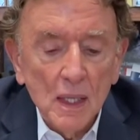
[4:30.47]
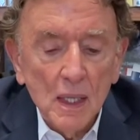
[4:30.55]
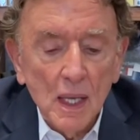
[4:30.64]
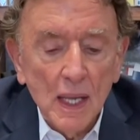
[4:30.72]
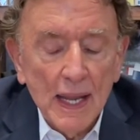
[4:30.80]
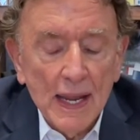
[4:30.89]

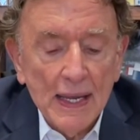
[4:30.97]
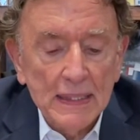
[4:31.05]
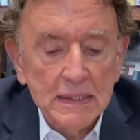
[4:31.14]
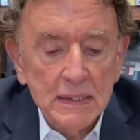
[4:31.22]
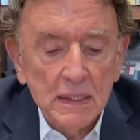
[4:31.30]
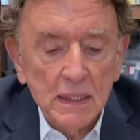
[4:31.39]

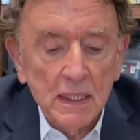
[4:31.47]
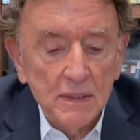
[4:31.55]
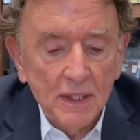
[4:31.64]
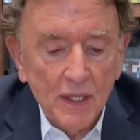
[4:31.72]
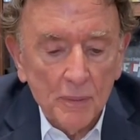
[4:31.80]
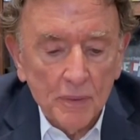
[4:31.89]
and
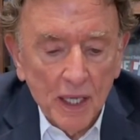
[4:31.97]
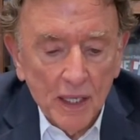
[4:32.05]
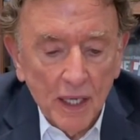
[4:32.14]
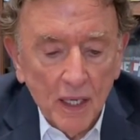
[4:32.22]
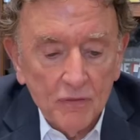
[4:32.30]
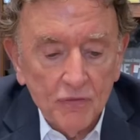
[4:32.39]
ended up
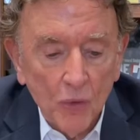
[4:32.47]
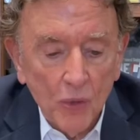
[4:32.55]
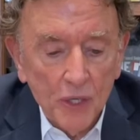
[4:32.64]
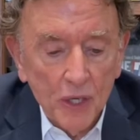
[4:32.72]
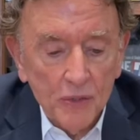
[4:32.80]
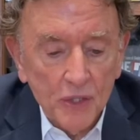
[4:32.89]
getting a four
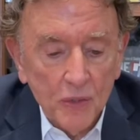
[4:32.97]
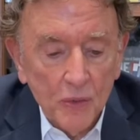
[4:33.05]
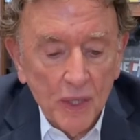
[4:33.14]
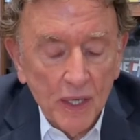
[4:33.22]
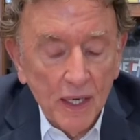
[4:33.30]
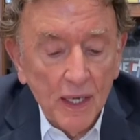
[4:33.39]
year
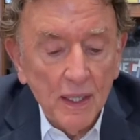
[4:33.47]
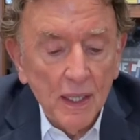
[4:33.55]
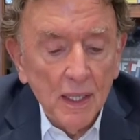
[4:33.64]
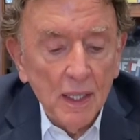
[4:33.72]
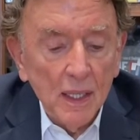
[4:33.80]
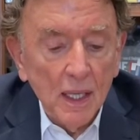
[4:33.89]
degree.
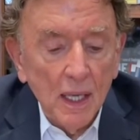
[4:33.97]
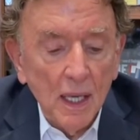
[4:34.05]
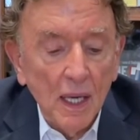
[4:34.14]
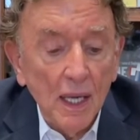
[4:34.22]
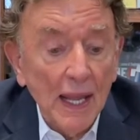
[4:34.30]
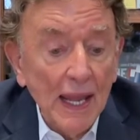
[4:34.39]

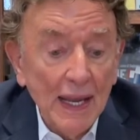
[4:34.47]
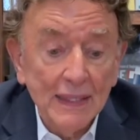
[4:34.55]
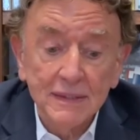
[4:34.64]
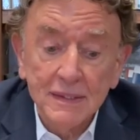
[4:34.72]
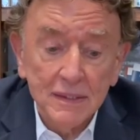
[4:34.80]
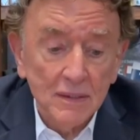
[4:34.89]
Uh,
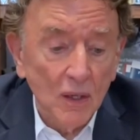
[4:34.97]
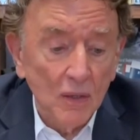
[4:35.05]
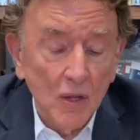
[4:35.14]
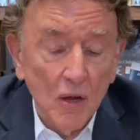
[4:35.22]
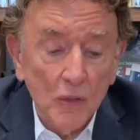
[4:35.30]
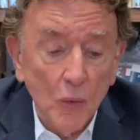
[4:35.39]
and
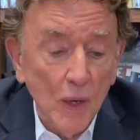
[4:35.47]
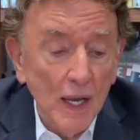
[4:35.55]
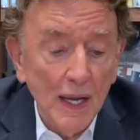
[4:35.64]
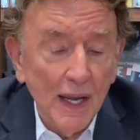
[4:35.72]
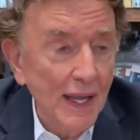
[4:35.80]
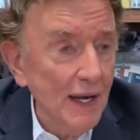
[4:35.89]
along the
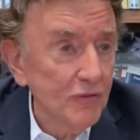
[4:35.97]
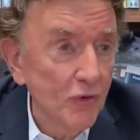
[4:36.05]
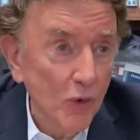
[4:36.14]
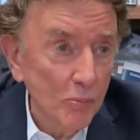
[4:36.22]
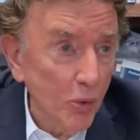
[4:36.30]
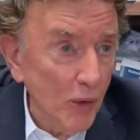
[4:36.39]
way, I had a
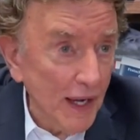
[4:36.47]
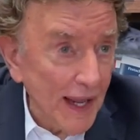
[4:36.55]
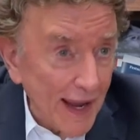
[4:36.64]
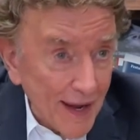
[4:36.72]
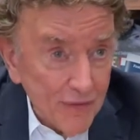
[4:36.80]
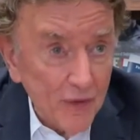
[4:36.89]
four point
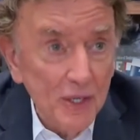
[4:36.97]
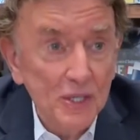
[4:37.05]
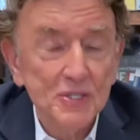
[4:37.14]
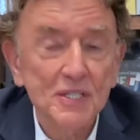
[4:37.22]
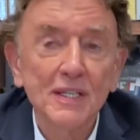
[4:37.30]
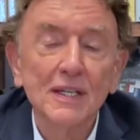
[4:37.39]

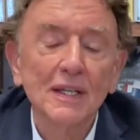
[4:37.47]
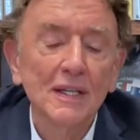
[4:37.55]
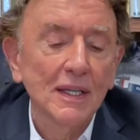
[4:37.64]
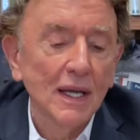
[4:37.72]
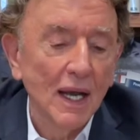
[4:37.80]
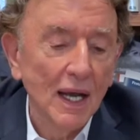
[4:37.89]
average.
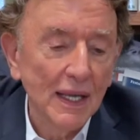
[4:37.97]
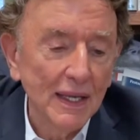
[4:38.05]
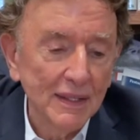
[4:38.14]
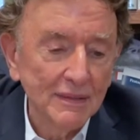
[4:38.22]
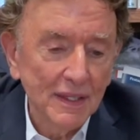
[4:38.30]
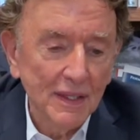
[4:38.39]
I
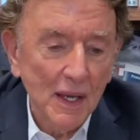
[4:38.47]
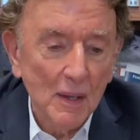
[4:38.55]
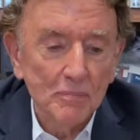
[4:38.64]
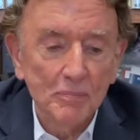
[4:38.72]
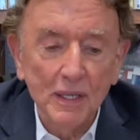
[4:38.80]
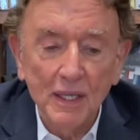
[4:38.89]
ended
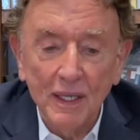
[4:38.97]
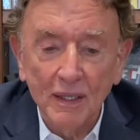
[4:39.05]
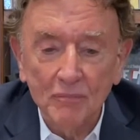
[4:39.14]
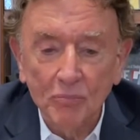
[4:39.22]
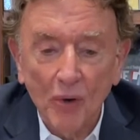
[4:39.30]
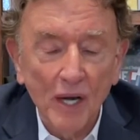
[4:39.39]
up being
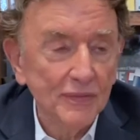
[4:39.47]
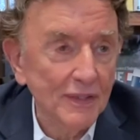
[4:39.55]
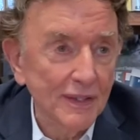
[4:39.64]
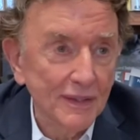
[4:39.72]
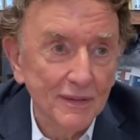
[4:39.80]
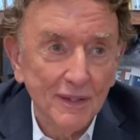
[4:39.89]

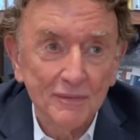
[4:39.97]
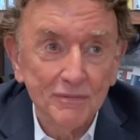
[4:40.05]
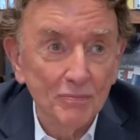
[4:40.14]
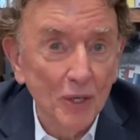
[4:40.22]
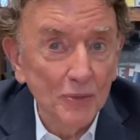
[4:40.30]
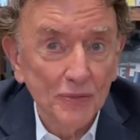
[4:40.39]
president of
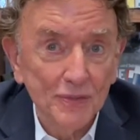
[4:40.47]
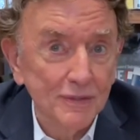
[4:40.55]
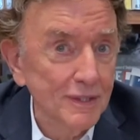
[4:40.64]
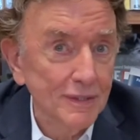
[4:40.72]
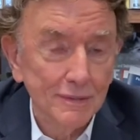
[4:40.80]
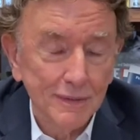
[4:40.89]

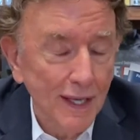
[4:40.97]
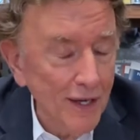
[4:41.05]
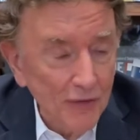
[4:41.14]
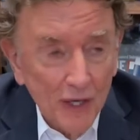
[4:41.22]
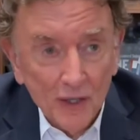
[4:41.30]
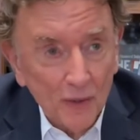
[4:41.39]
most
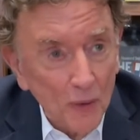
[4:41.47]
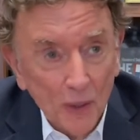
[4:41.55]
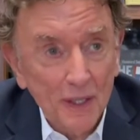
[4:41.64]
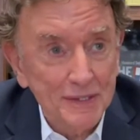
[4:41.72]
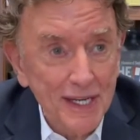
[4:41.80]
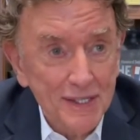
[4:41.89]
every
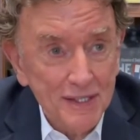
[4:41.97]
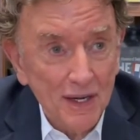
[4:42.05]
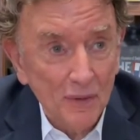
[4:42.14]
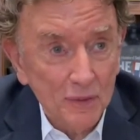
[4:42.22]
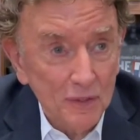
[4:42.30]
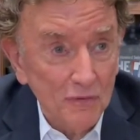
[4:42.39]
organization I
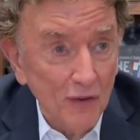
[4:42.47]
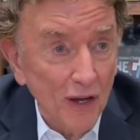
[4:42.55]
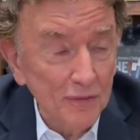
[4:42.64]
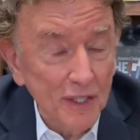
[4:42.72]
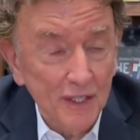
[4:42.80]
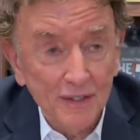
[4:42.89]
was
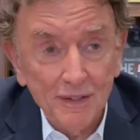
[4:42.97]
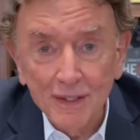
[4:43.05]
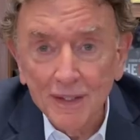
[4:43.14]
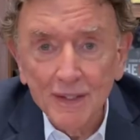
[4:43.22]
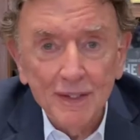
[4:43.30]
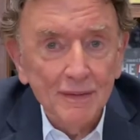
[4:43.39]
involved in,
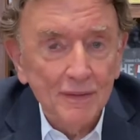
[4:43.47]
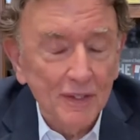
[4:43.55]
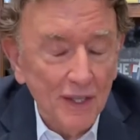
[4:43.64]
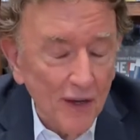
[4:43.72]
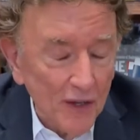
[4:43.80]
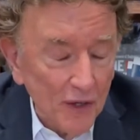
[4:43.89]
the
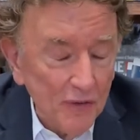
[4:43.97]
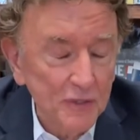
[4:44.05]
honor